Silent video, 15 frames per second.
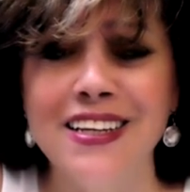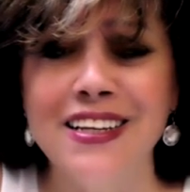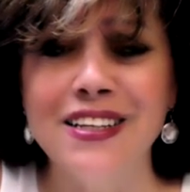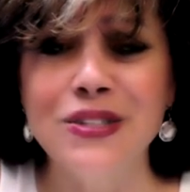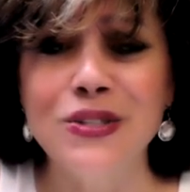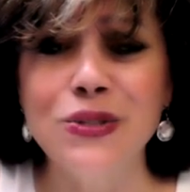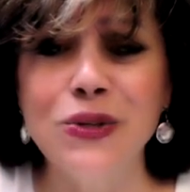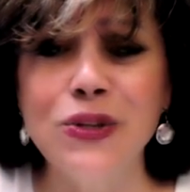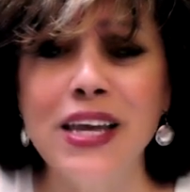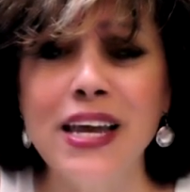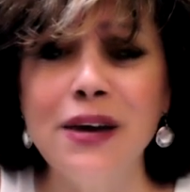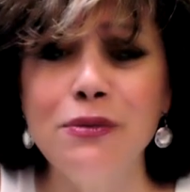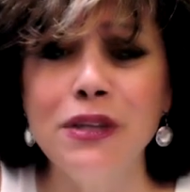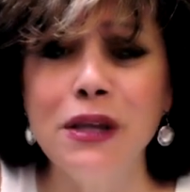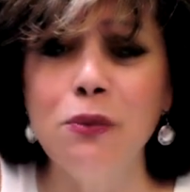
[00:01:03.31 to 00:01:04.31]
So they
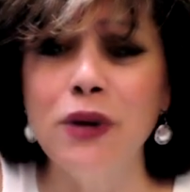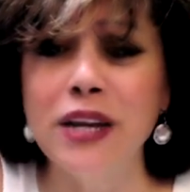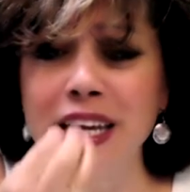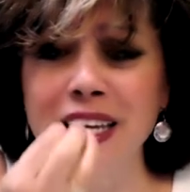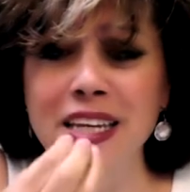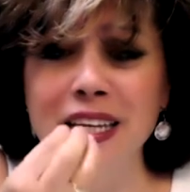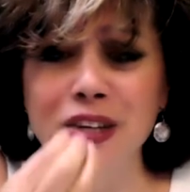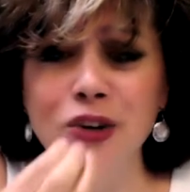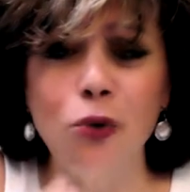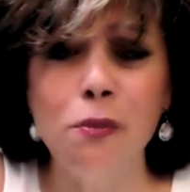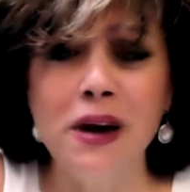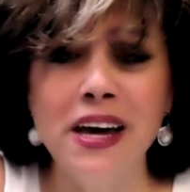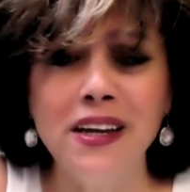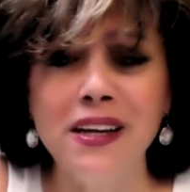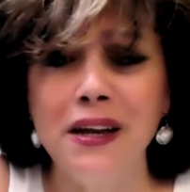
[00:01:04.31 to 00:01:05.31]
want to eat,
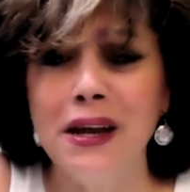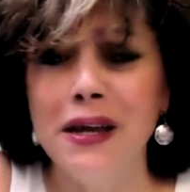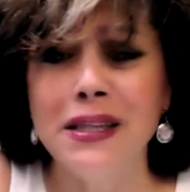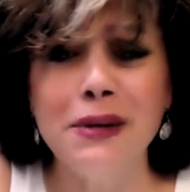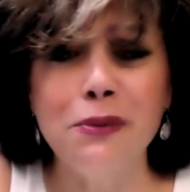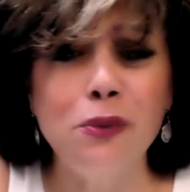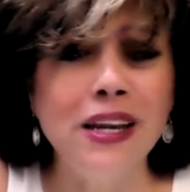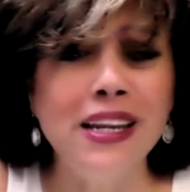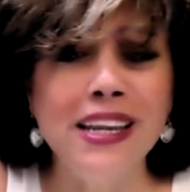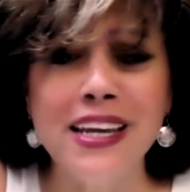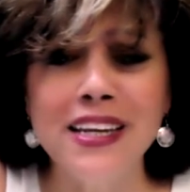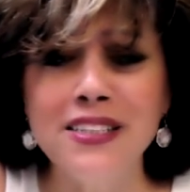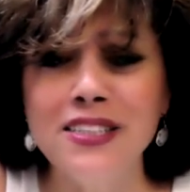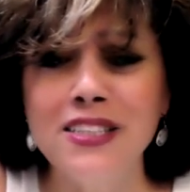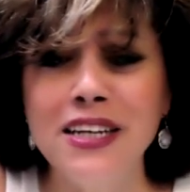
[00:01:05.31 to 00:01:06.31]
comer, they want
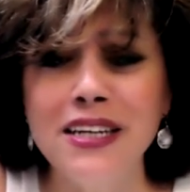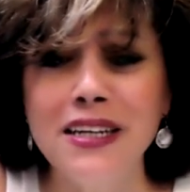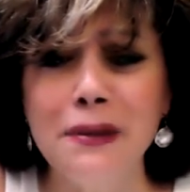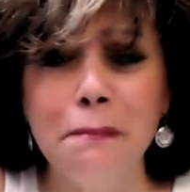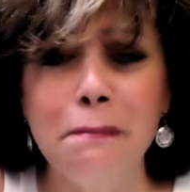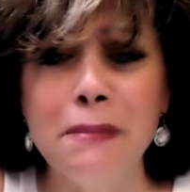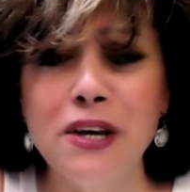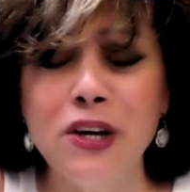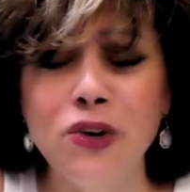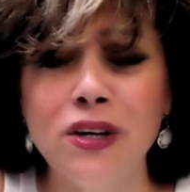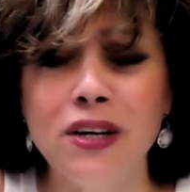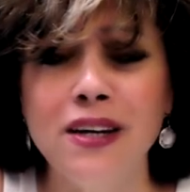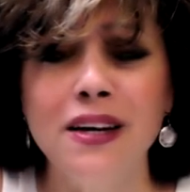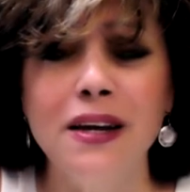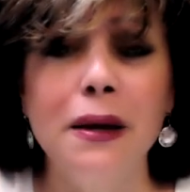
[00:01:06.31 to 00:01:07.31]
leche, milk.